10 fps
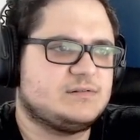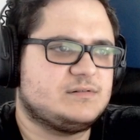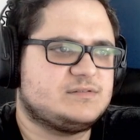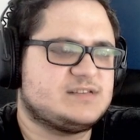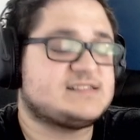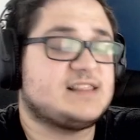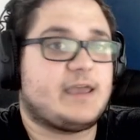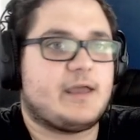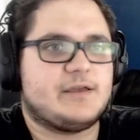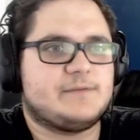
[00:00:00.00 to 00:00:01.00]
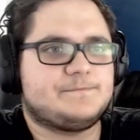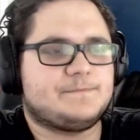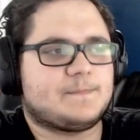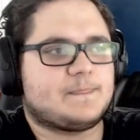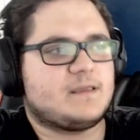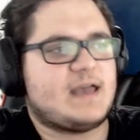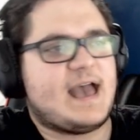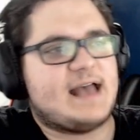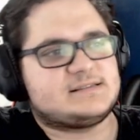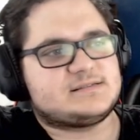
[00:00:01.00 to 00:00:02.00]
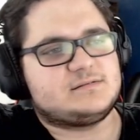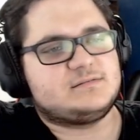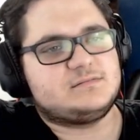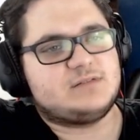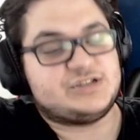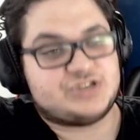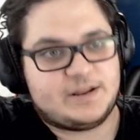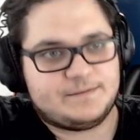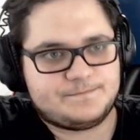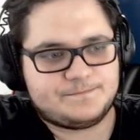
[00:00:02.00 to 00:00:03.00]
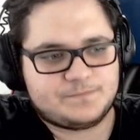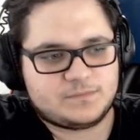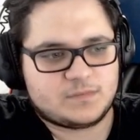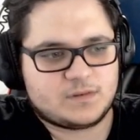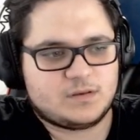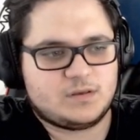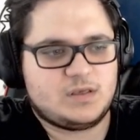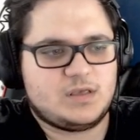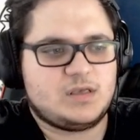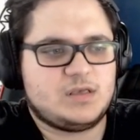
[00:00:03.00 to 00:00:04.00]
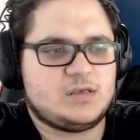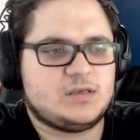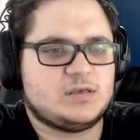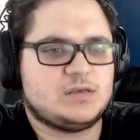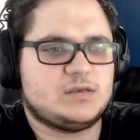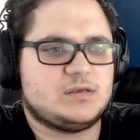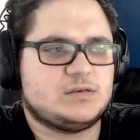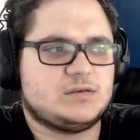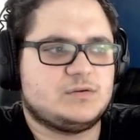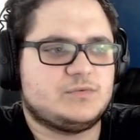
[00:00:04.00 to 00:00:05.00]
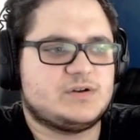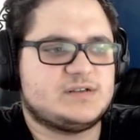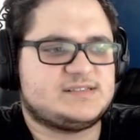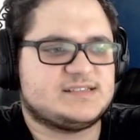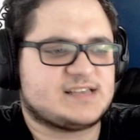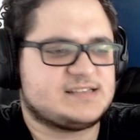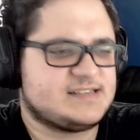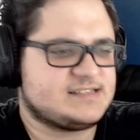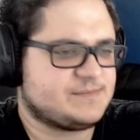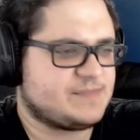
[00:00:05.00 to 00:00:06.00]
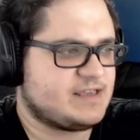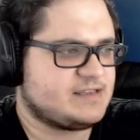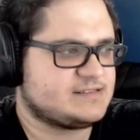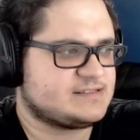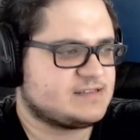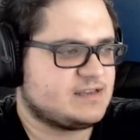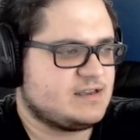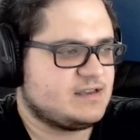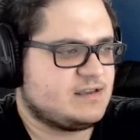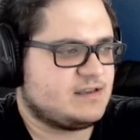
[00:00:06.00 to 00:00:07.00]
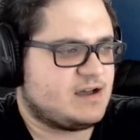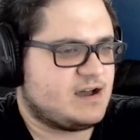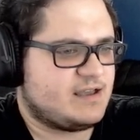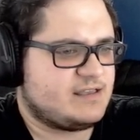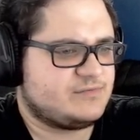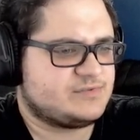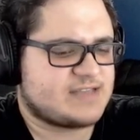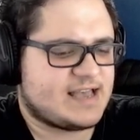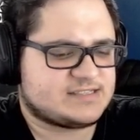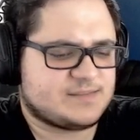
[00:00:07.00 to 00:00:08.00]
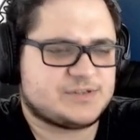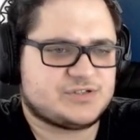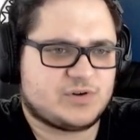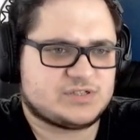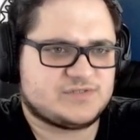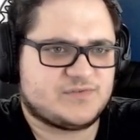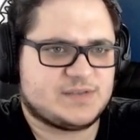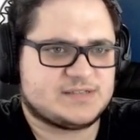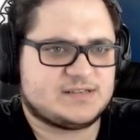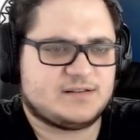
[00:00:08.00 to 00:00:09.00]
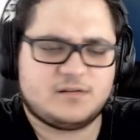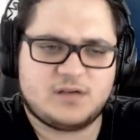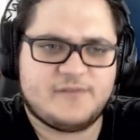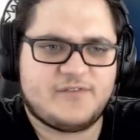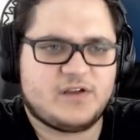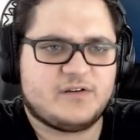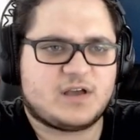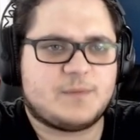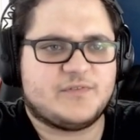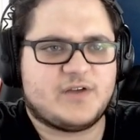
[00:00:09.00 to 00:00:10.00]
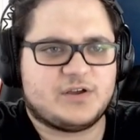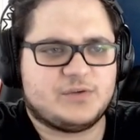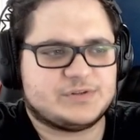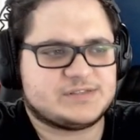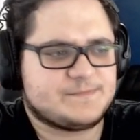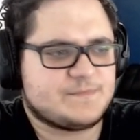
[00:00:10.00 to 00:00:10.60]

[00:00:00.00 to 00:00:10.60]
Dustin Legary at IGN. He was discussing some things. He was asked a bunch of questions from Dustin, a couple very good ones,